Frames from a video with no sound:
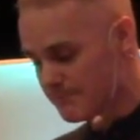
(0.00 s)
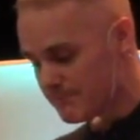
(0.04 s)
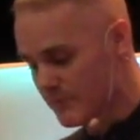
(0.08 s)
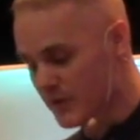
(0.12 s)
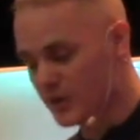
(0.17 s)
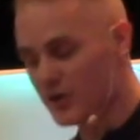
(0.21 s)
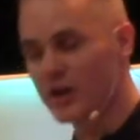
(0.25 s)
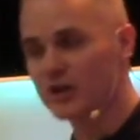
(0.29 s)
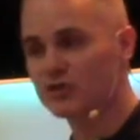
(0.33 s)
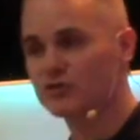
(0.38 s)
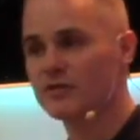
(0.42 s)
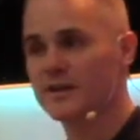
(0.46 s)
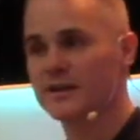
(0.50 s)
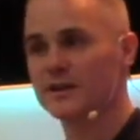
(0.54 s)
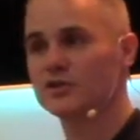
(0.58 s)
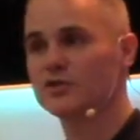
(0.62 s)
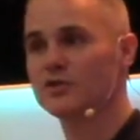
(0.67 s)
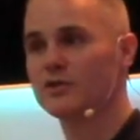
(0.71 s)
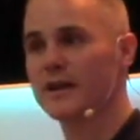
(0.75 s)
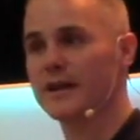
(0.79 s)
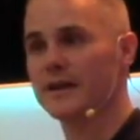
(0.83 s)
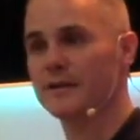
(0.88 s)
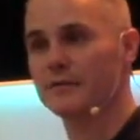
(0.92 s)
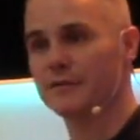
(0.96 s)
They're not trying to
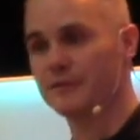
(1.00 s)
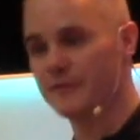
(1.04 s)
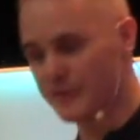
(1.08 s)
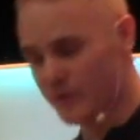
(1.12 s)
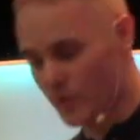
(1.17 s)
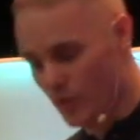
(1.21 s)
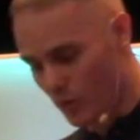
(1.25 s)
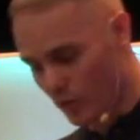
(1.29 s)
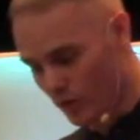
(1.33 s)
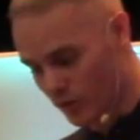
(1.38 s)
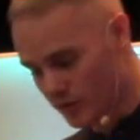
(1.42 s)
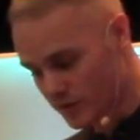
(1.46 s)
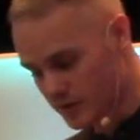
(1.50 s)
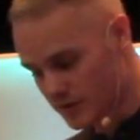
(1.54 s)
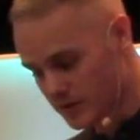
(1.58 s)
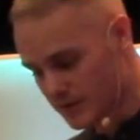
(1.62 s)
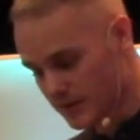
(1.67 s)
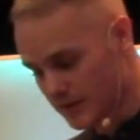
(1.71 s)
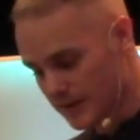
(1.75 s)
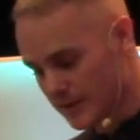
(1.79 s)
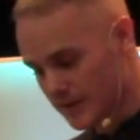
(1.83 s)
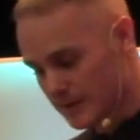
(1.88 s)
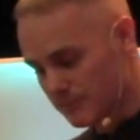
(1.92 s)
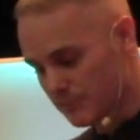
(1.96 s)
do it out of force,
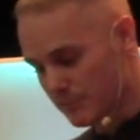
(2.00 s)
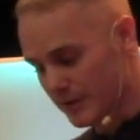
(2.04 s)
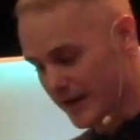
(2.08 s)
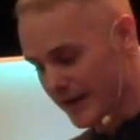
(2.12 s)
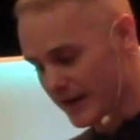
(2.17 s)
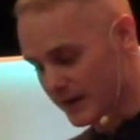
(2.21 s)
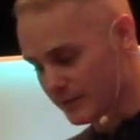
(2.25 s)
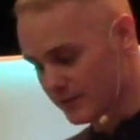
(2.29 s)
but out